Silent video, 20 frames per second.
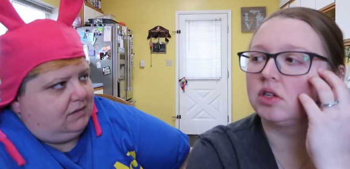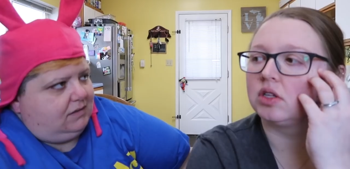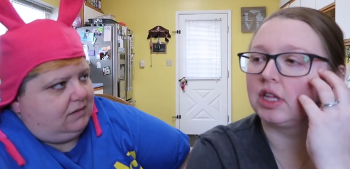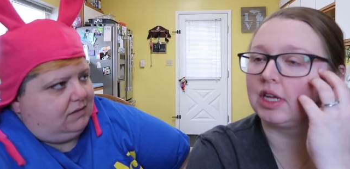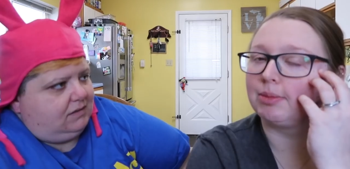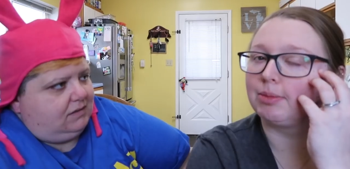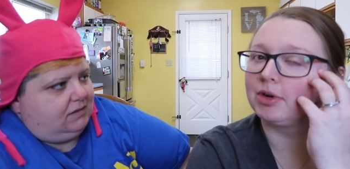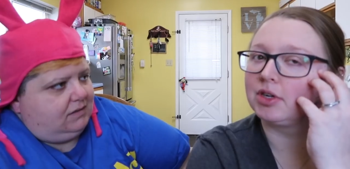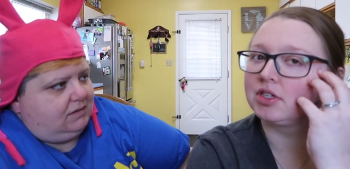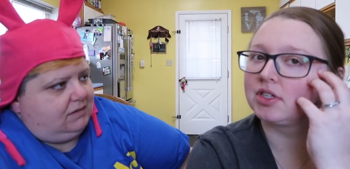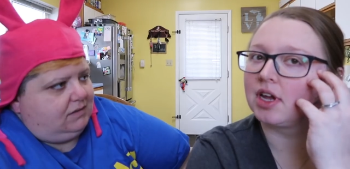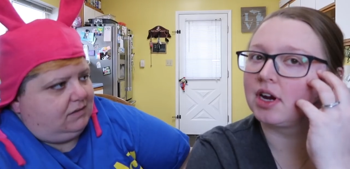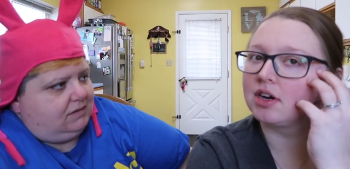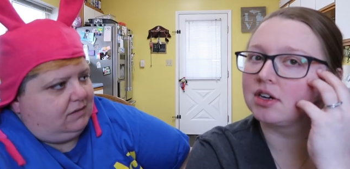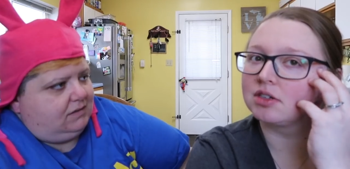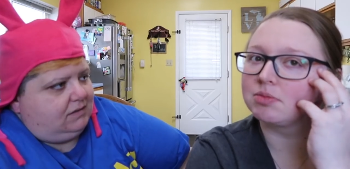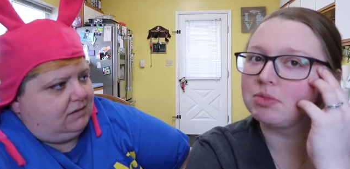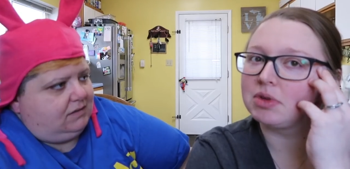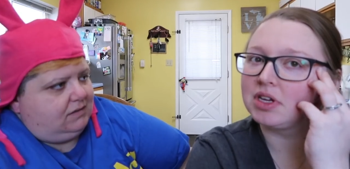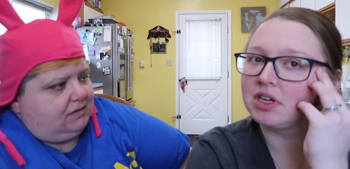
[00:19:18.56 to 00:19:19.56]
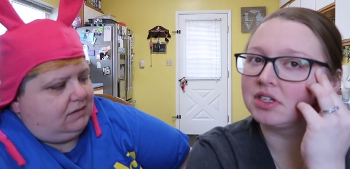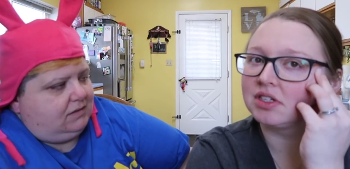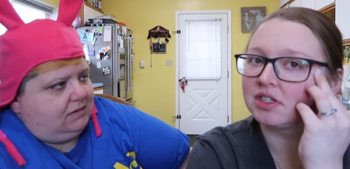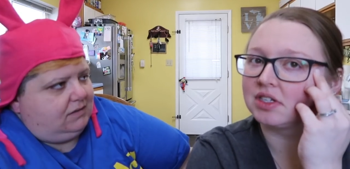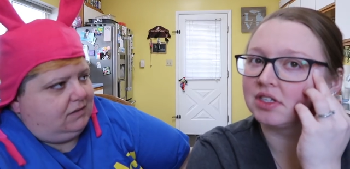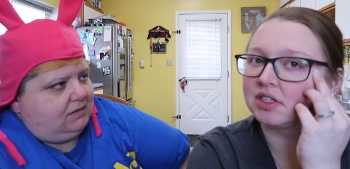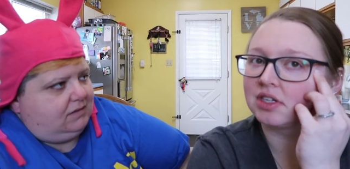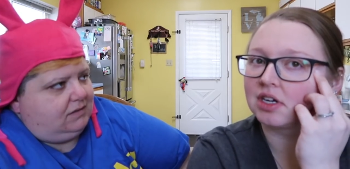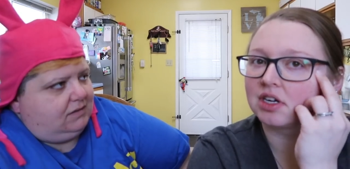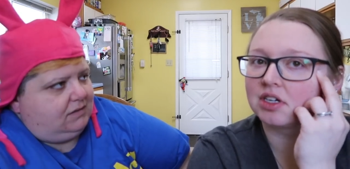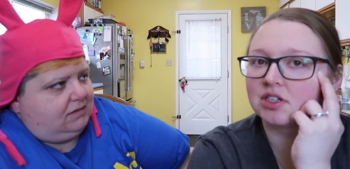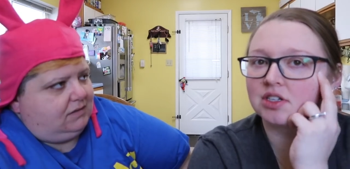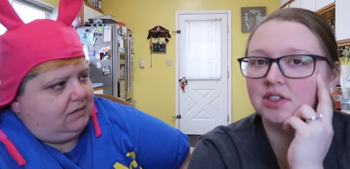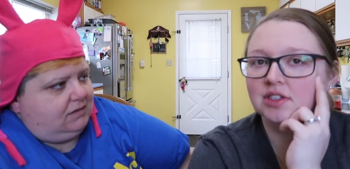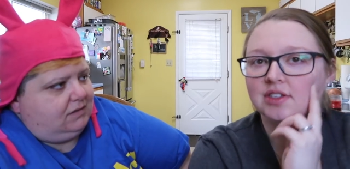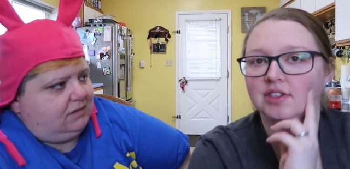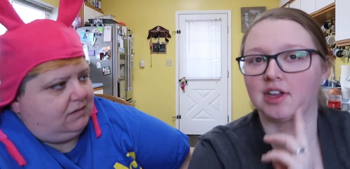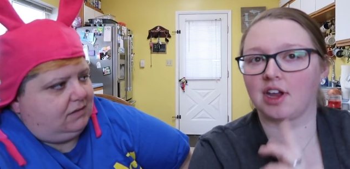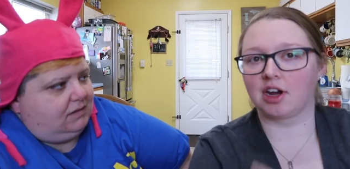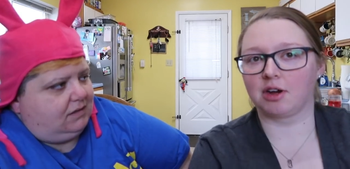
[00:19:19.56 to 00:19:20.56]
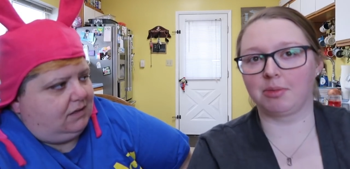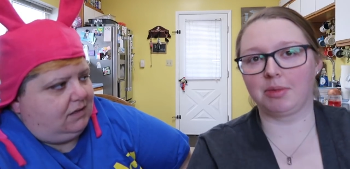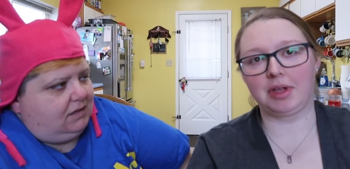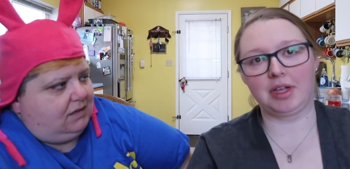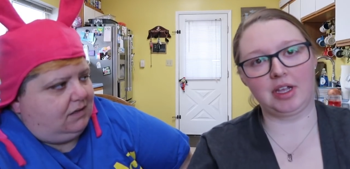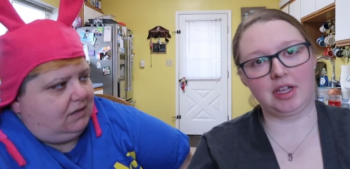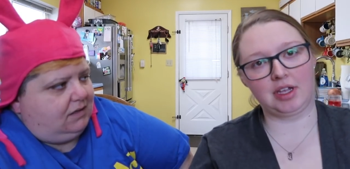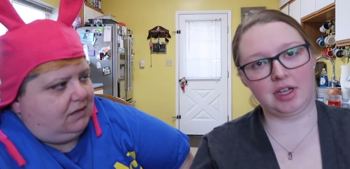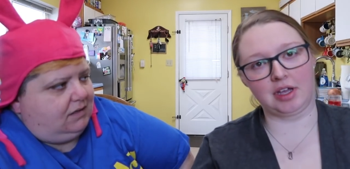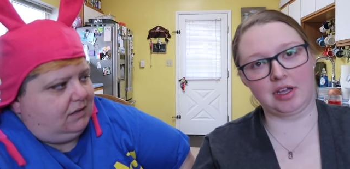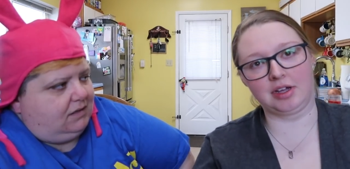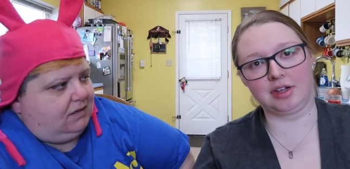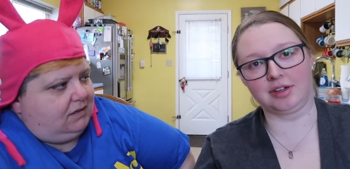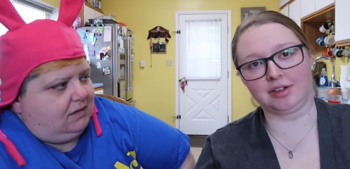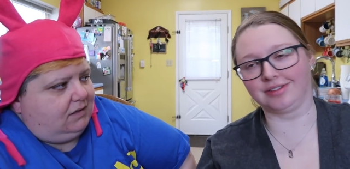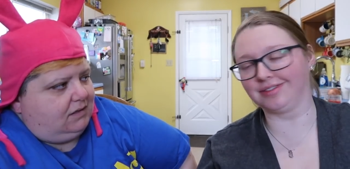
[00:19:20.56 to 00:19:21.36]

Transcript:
Speaker 1: labor scares me, C-sections scare me.